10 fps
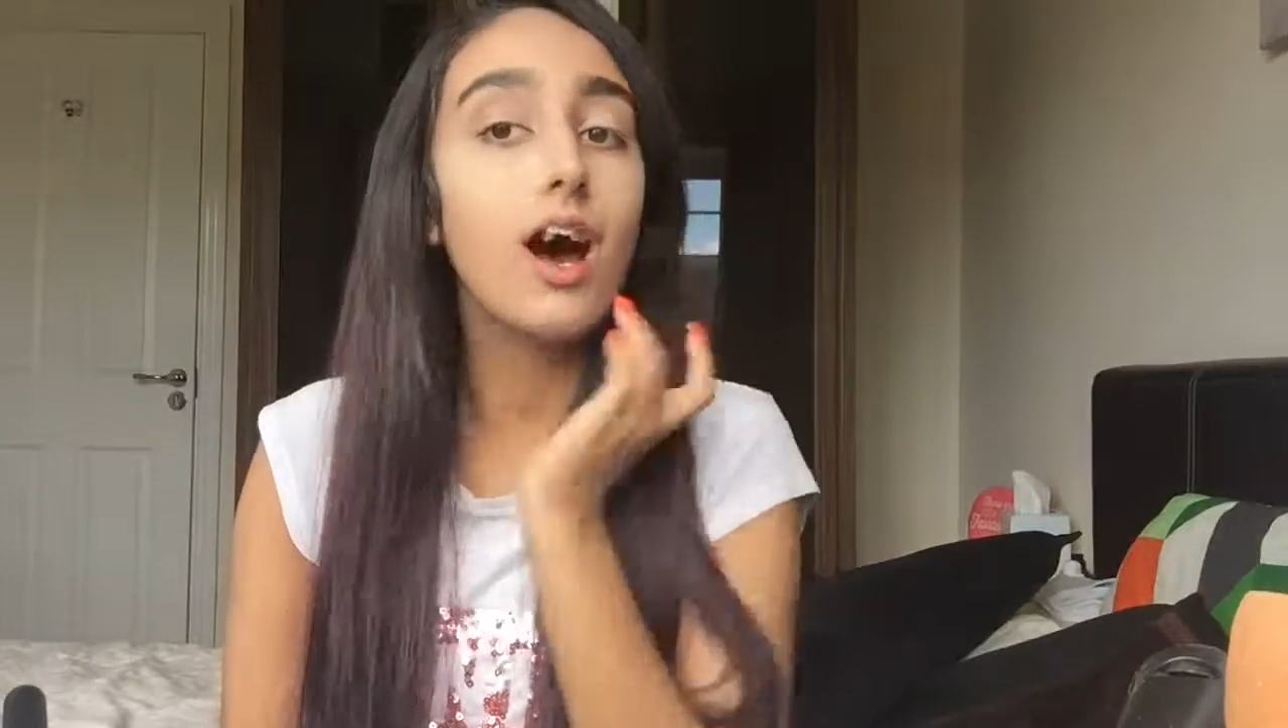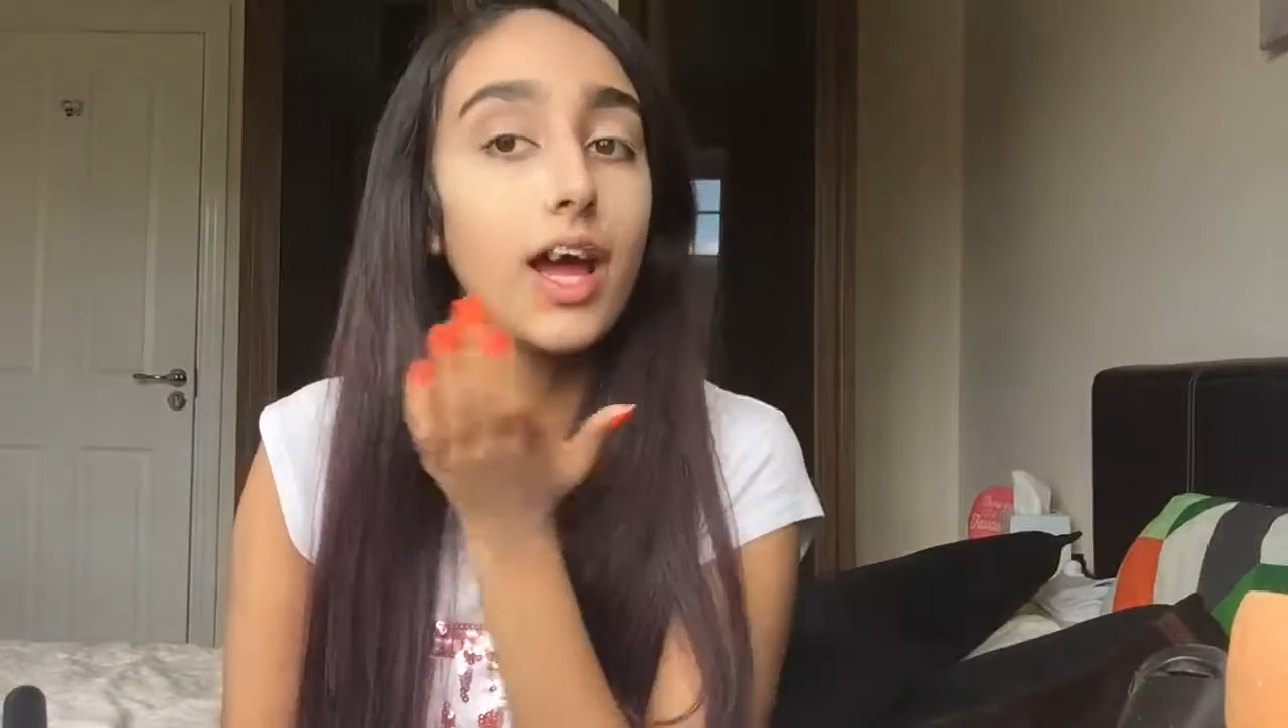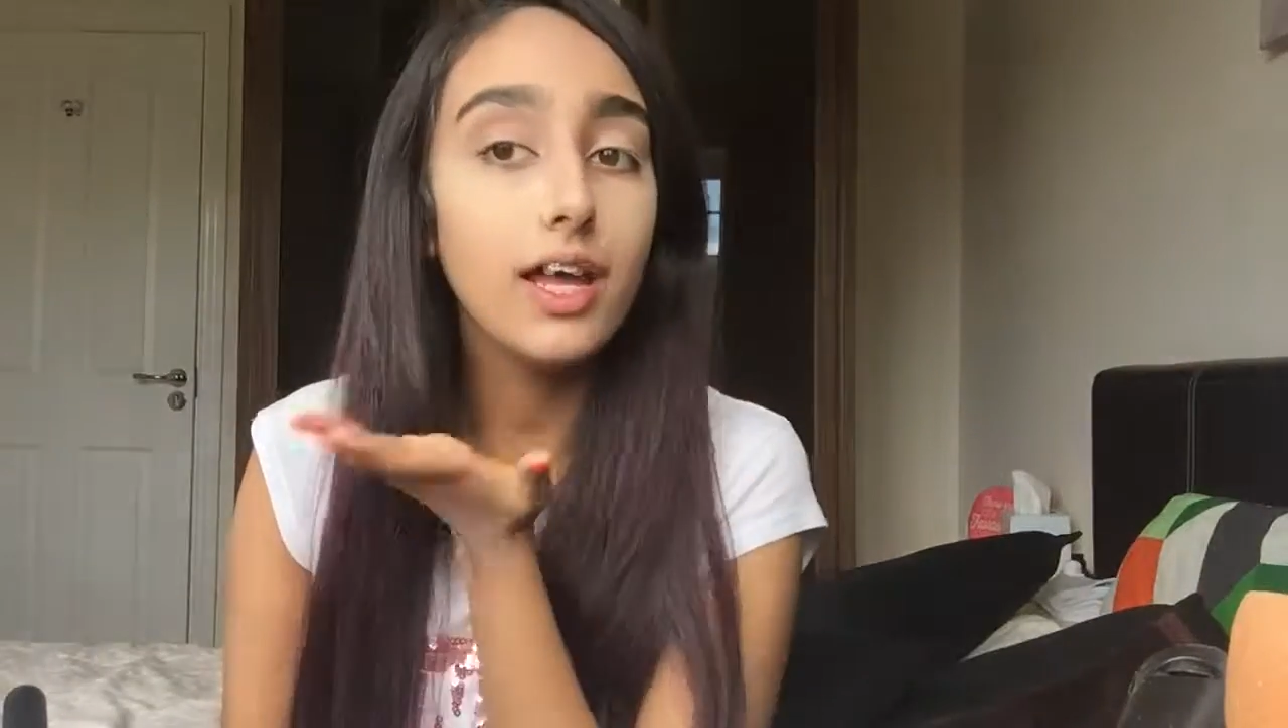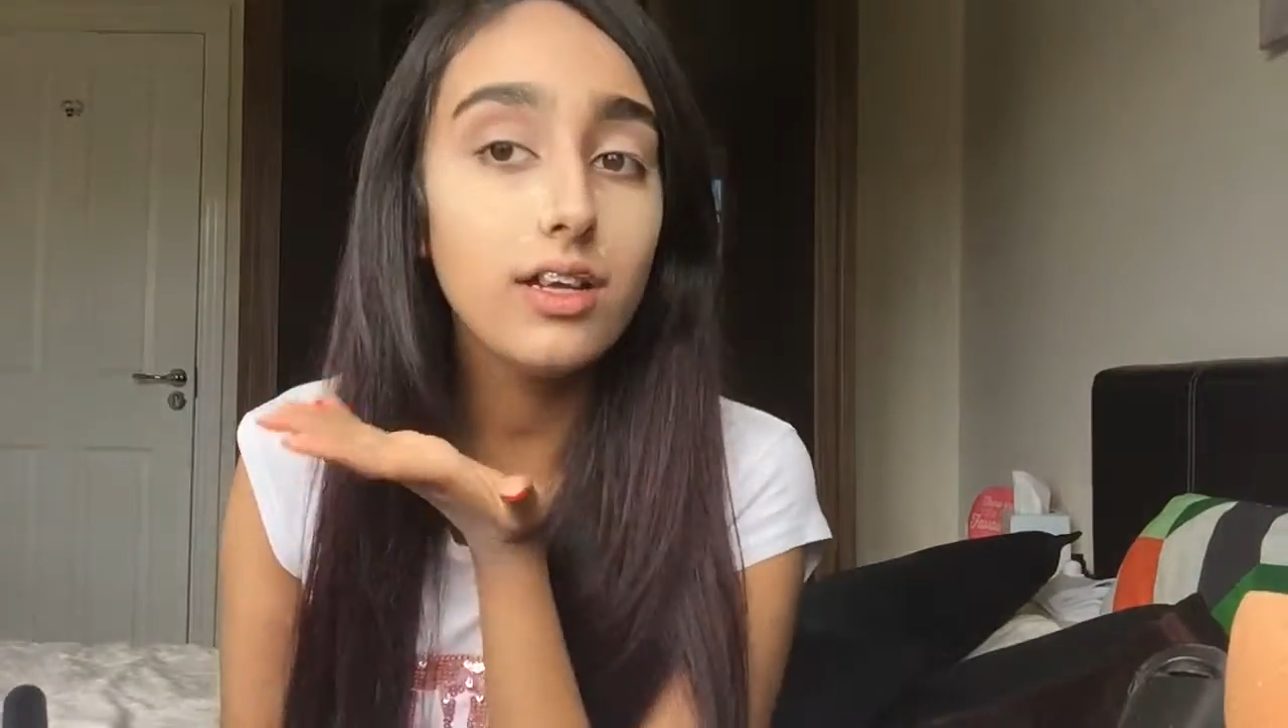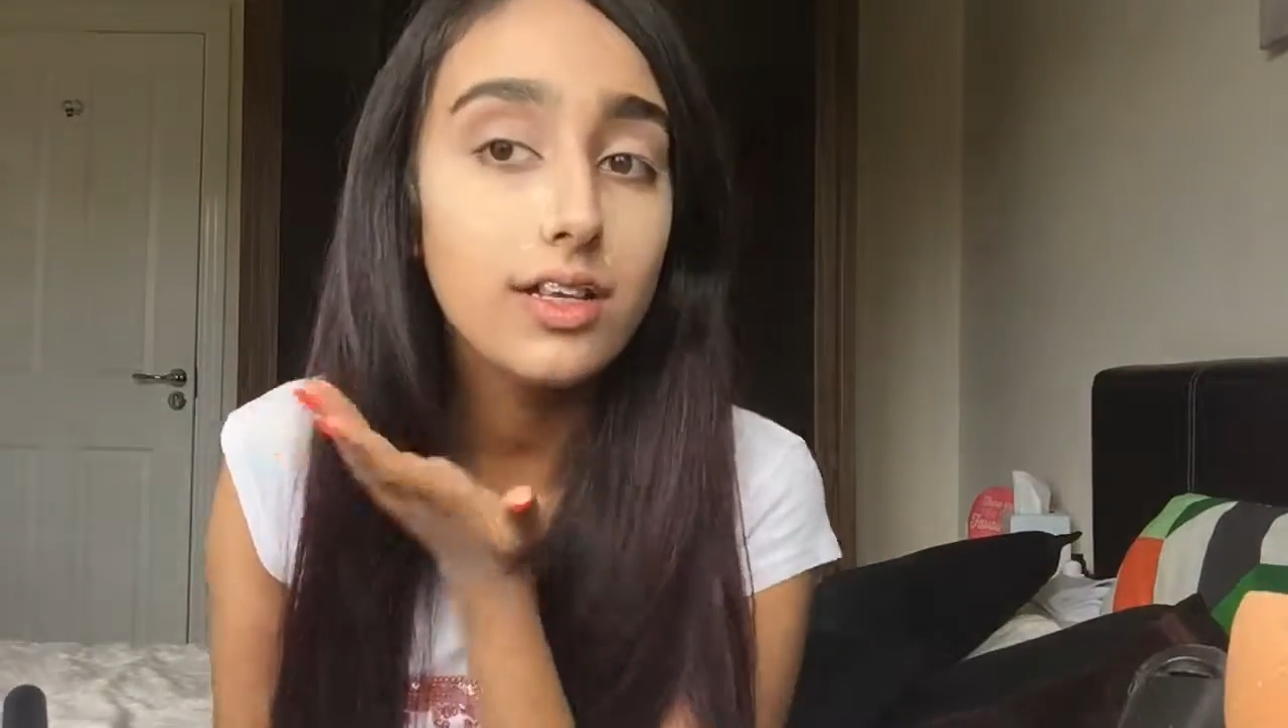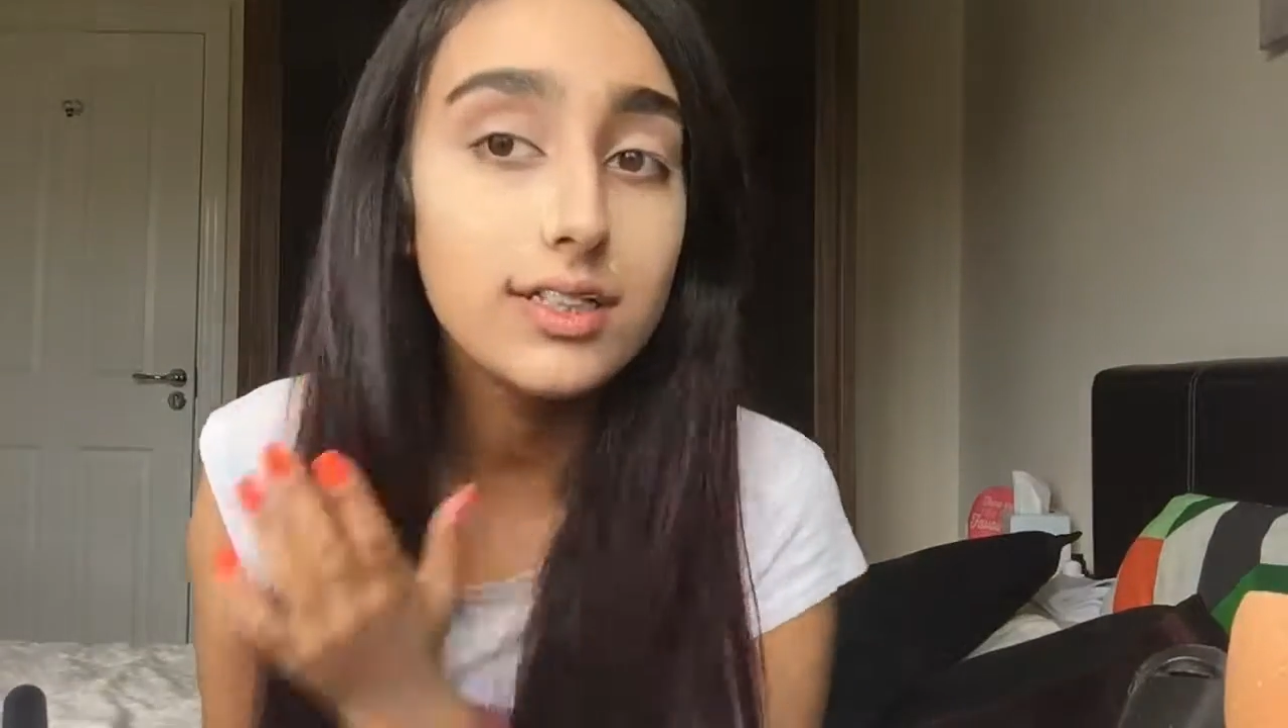eye,